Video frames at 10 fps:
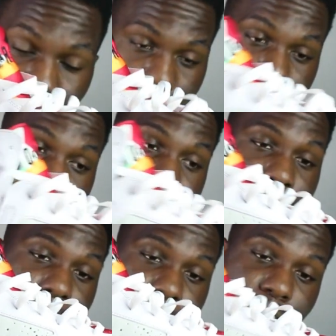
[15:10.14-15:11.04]
But my
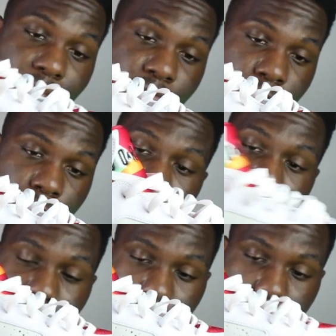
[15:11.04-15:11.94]
Hare sevens, I
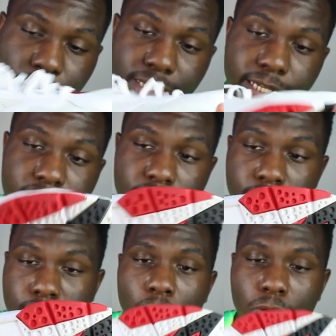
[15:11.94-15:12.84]
like them because they
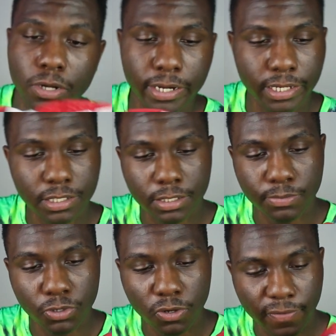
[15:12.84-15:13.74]
just, I don't know, they just
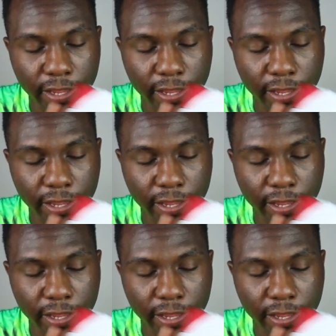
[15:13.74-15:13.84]
smooth.